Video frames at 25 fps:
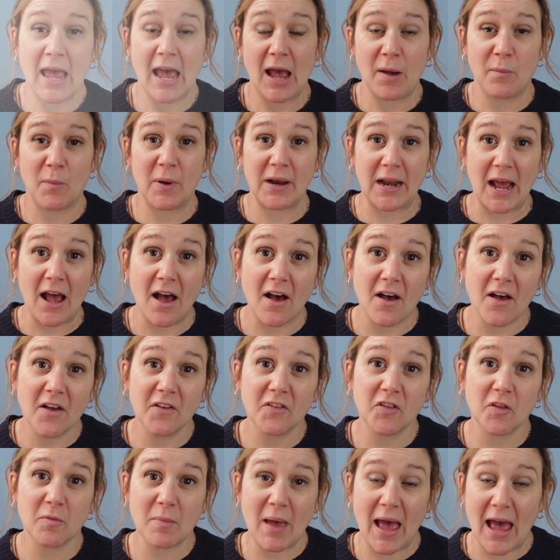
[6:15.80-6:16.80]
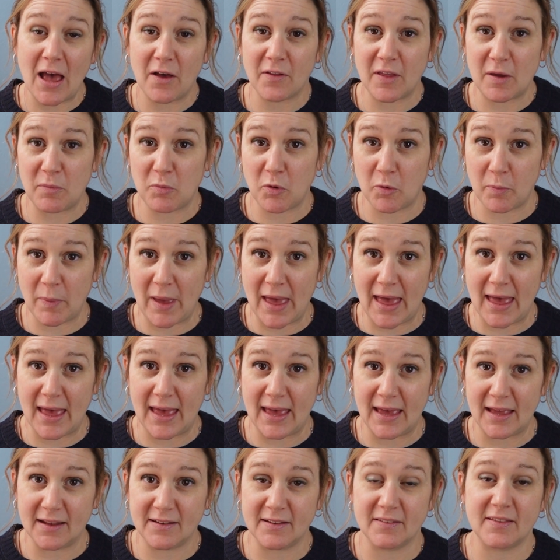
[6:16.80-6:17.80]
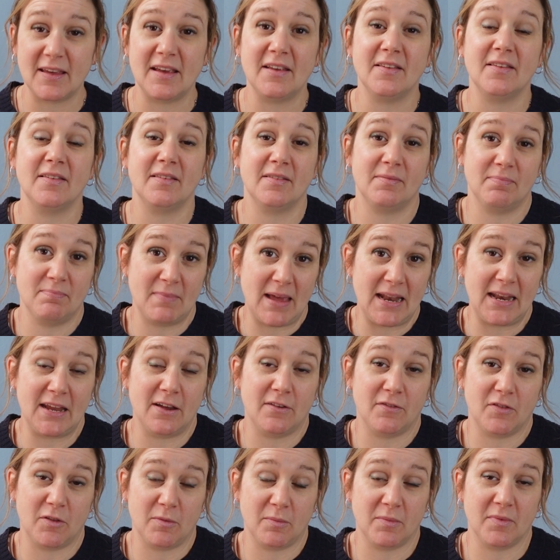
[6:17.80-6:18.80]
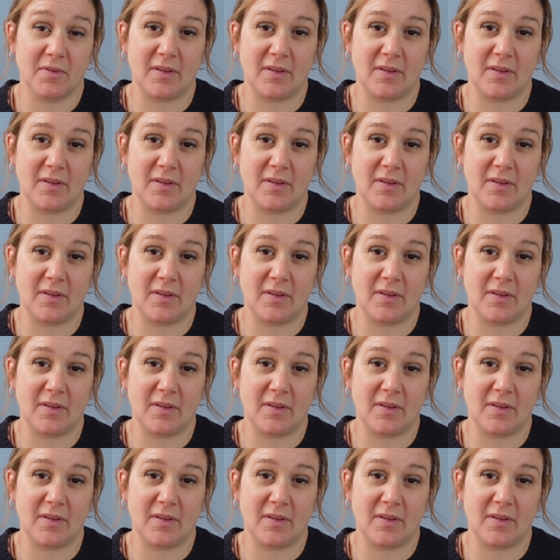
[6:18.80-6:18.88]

And when I ask them how they prepared, many of them